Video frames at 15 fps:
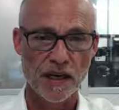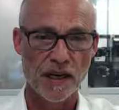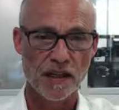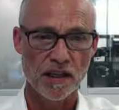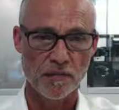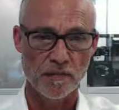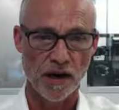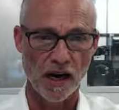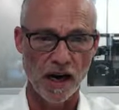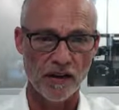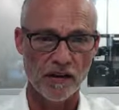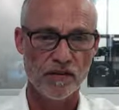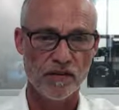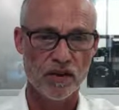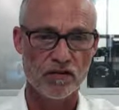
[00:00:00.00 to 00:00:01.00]
The path of
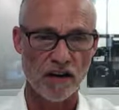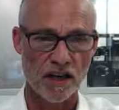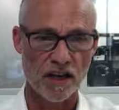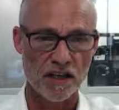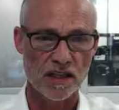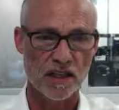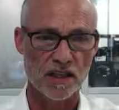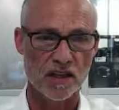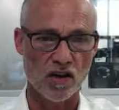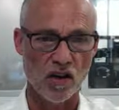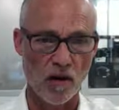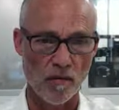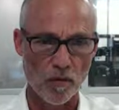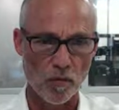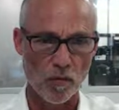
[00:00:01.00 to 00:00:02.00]
destruction is a
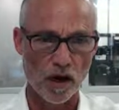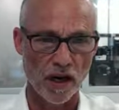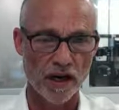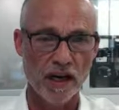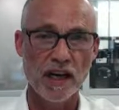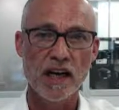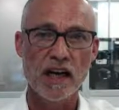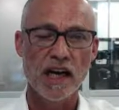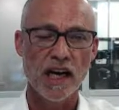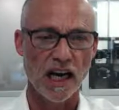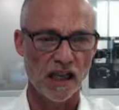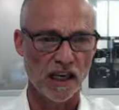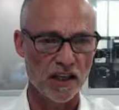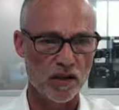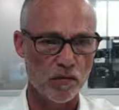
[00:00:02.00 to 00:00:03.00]
common one
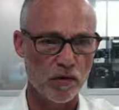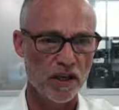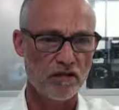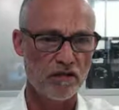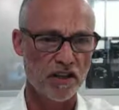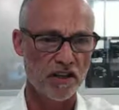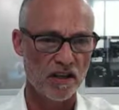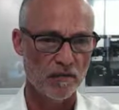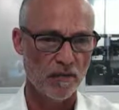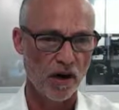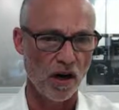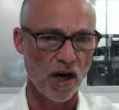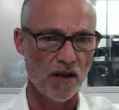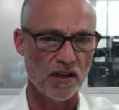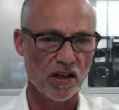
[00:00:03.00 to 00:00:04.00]
unless we address the
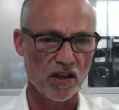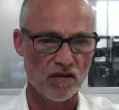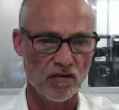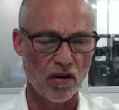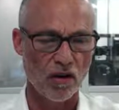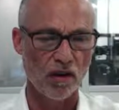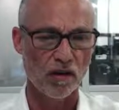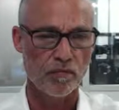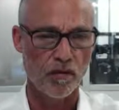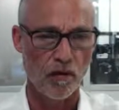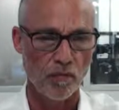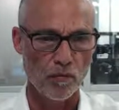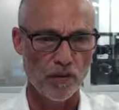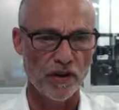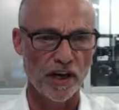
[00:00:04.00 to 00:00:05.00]
bias and control the
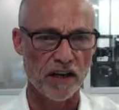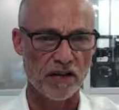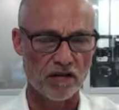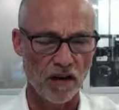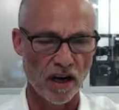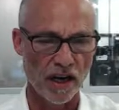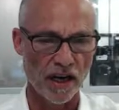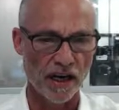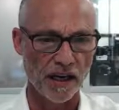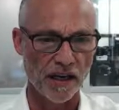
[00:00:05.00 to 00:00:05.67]
problem with our trading.